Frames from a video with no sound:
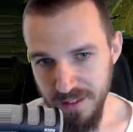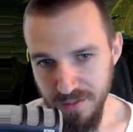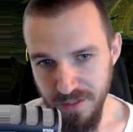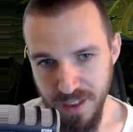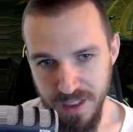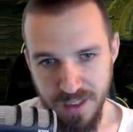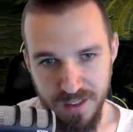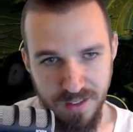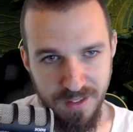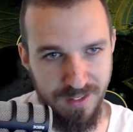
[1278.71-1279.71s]
really
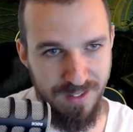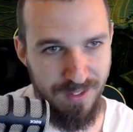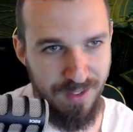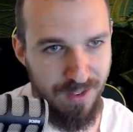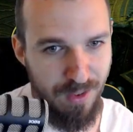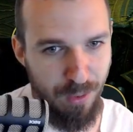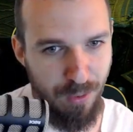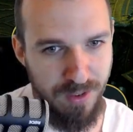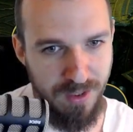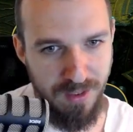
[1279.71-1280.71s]

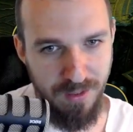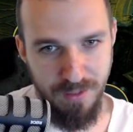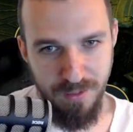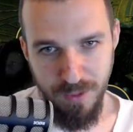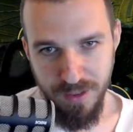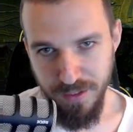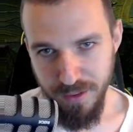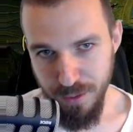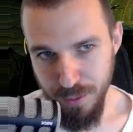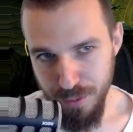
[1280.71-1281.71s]
slower than with
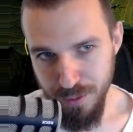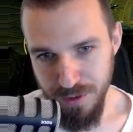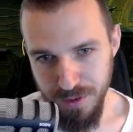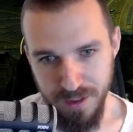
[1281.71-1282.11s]
Gnut,